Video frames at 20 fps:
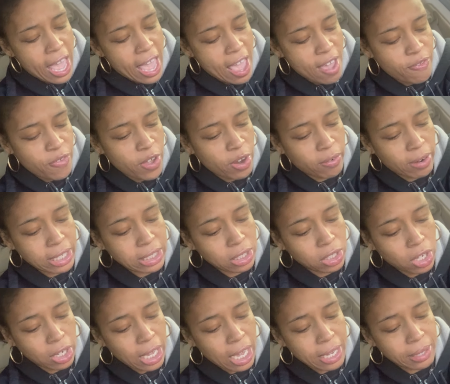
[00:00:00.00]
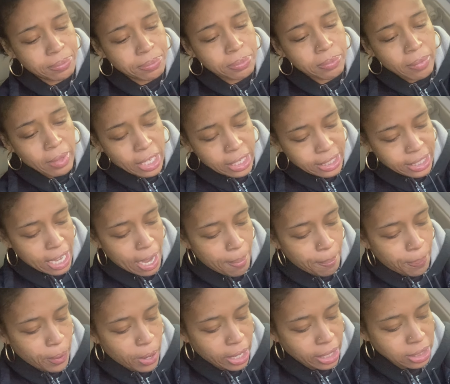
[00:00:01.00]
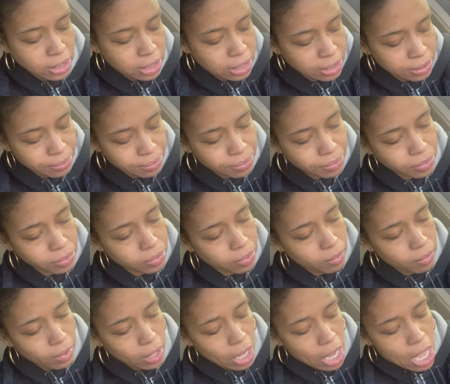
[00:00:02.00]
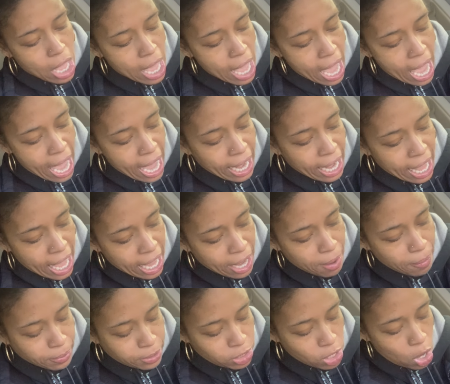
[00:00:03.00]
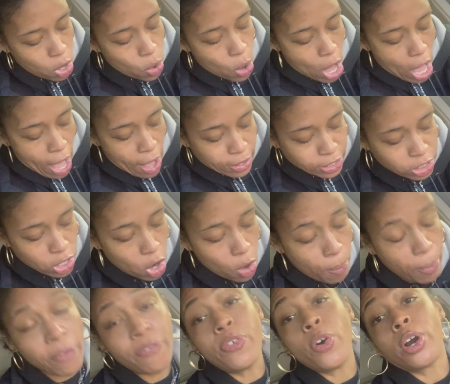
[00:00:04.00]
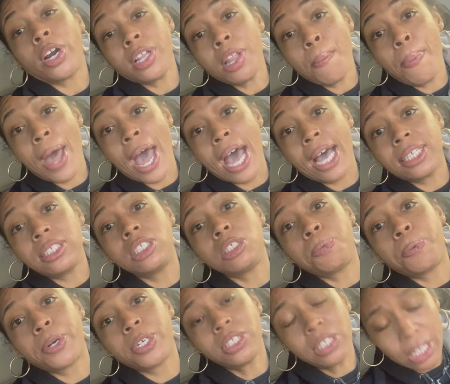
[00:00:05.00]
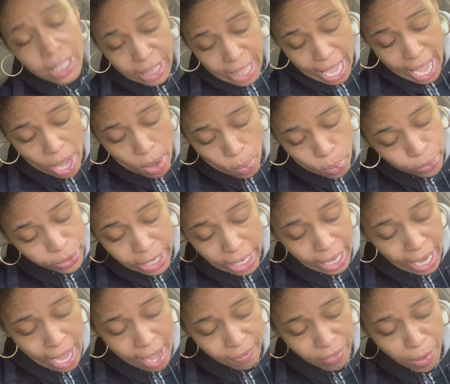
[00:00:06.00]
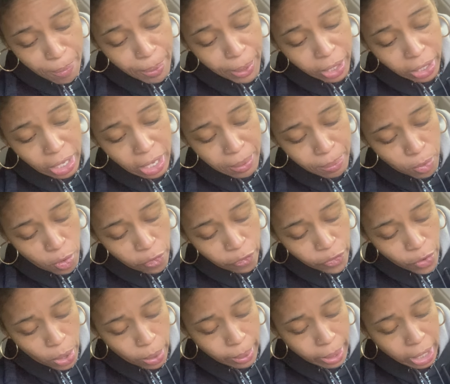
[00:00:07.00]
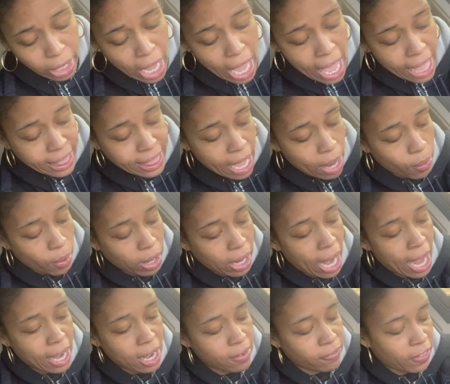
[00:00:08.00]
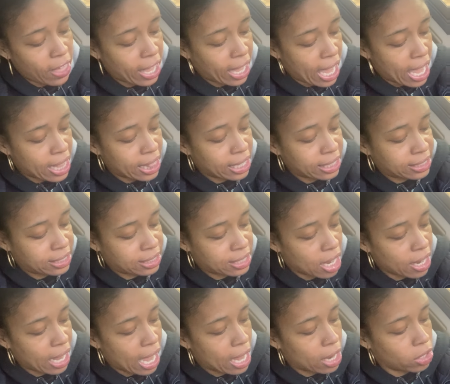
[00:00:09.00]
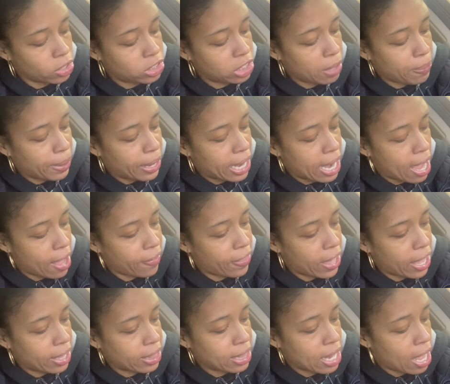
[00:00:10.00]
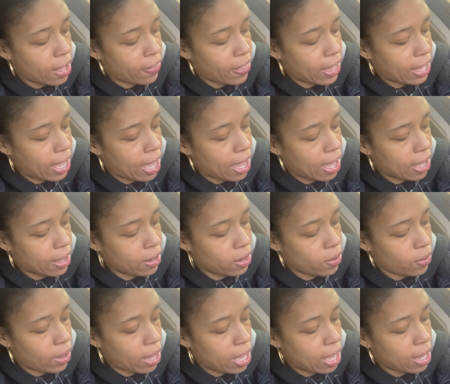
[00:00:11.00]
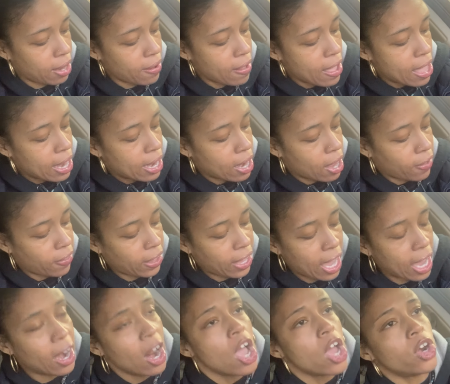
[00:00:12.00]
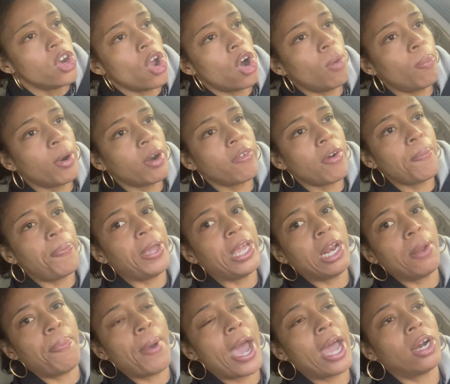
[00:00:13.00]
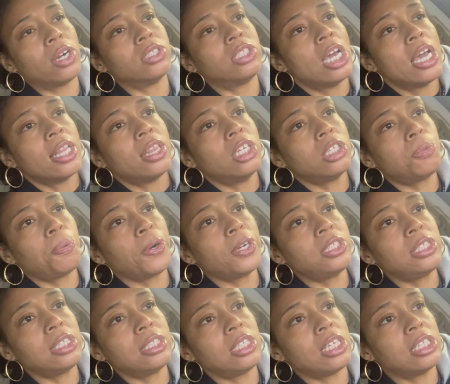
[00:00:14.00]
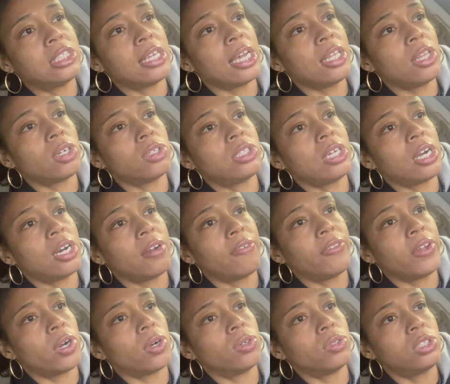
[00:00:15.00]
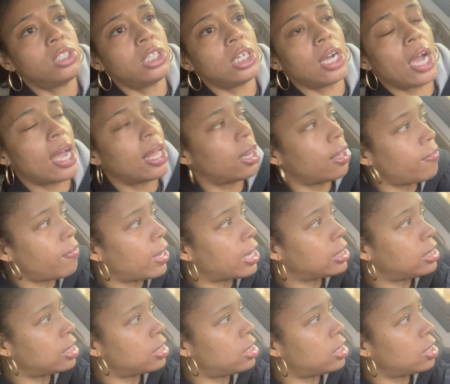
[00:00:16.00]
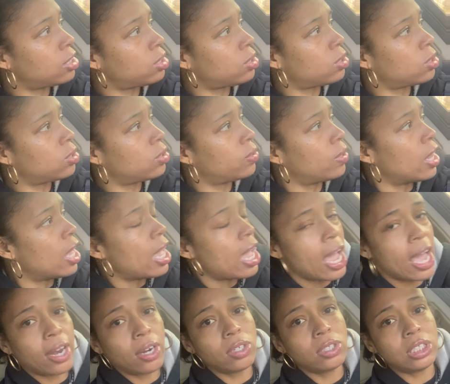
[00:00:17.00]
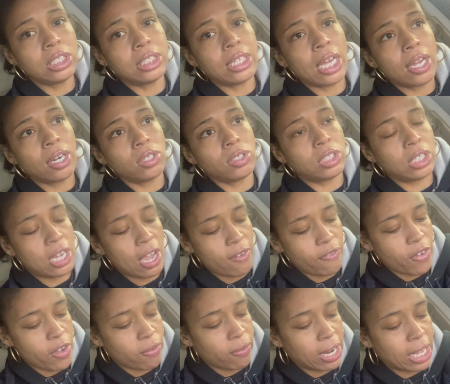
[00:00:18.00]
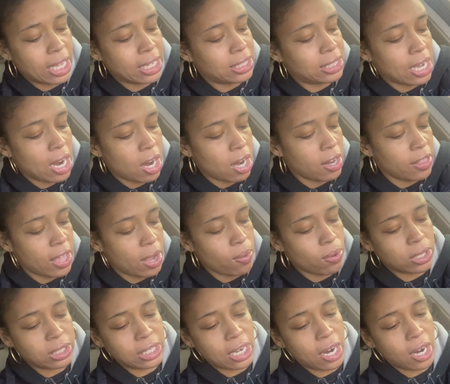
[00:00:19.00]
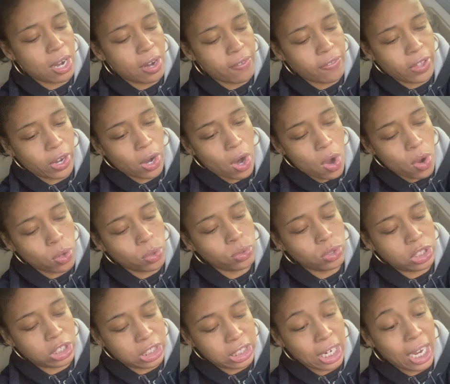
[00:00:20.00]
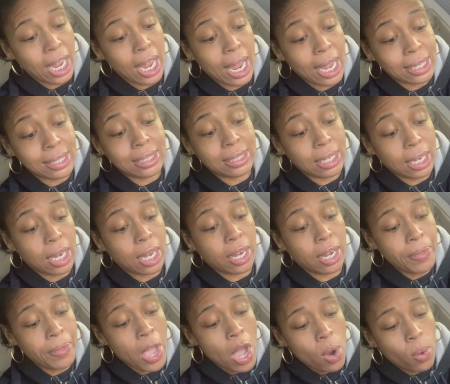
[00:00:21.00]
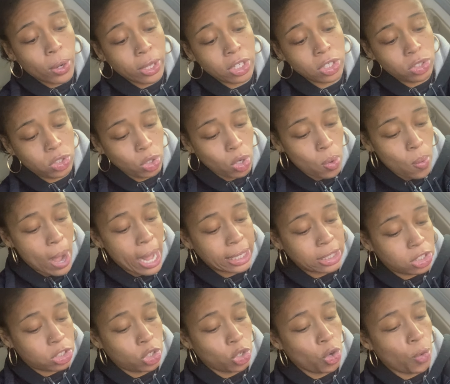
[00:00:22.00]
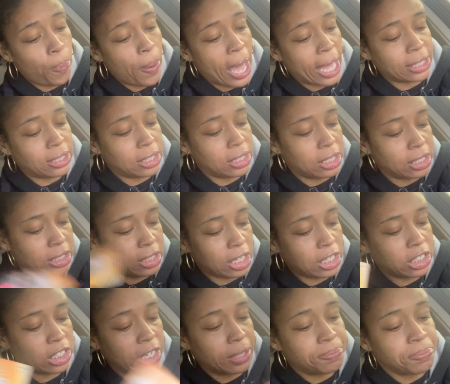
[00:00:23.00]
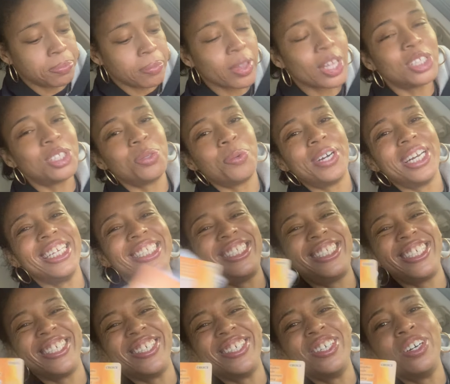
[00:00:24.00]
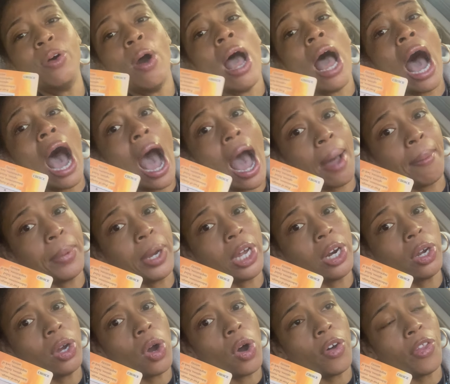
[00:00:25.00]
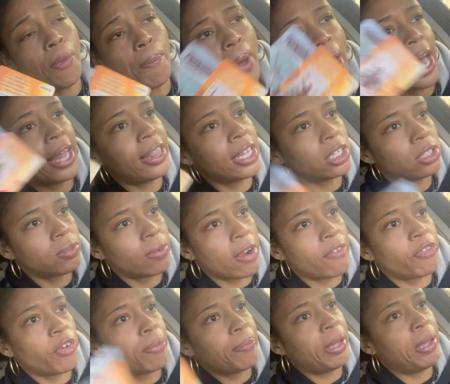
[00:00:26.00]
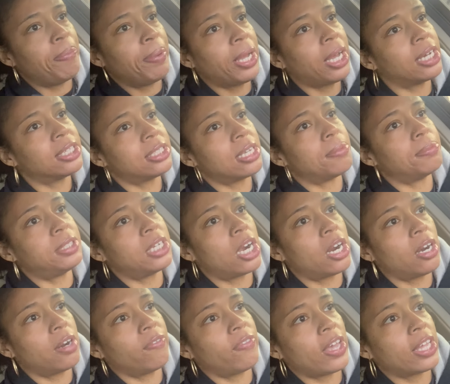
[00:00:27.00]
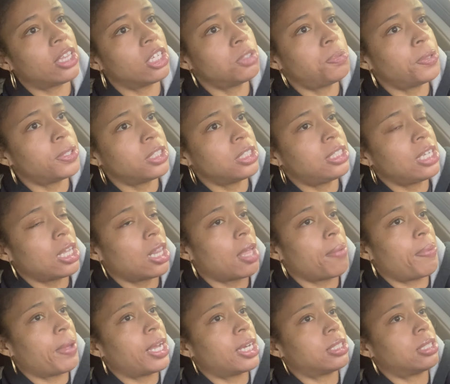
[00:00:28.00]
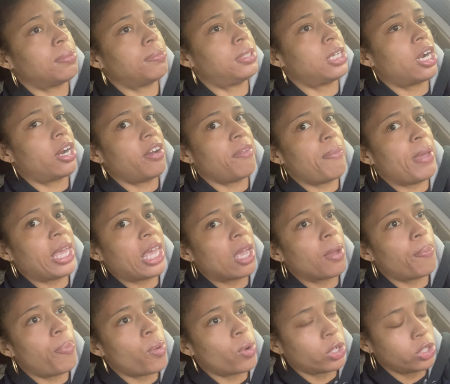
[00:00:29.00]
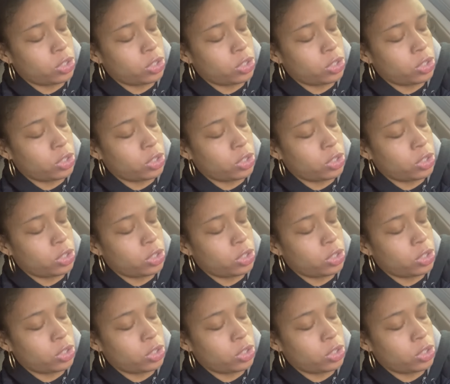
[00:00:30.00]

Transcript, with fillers: if it read look at temperance and and so so before the past, this person they didn't have the ability to move forward they were kind of like in this stuck energy but now they now they can okay now they can no more repeating patterns this person it's like they're tired of their own shit i love guys Sunshine crew energy's energy if it, it's tired they were tired of their own shit What the two wants two paths of decision 22. I'm going to go the path that's right for me because I'm tired of like this person saying like because I'm tired of making poor